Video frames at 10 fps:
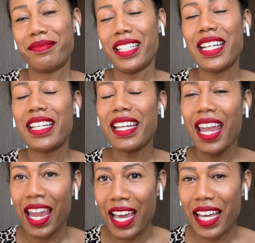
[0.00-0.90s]
It
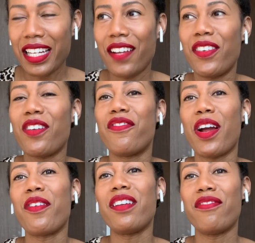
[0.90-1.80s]
can if you're
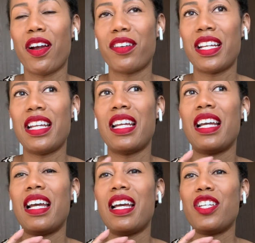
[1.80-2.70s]
very, very
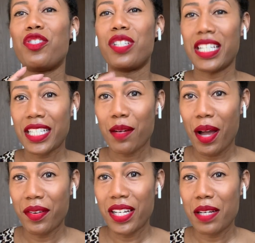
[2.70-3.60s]
strategic
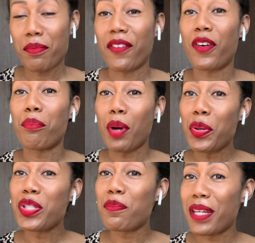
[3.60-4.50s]
about it, but for
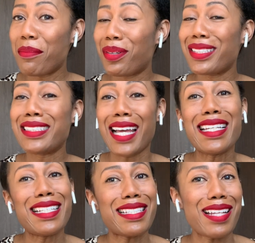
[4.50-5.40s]
most people, debt
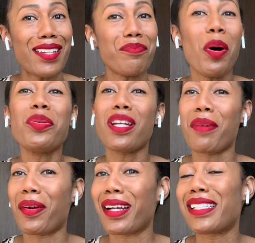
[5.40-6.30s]
does not. Most
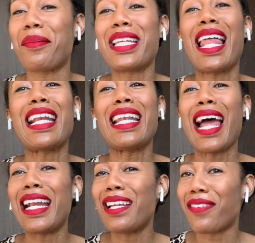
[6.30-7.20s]
Americans, I would say like
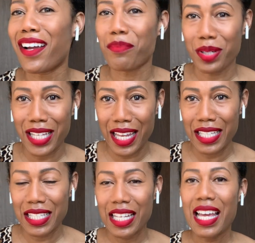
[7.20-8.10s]

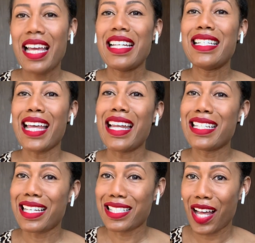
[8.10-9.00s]
95%, debt
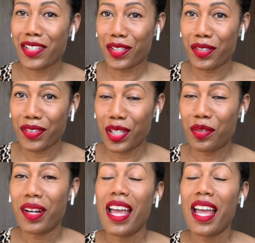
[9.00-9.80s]
does not serve you.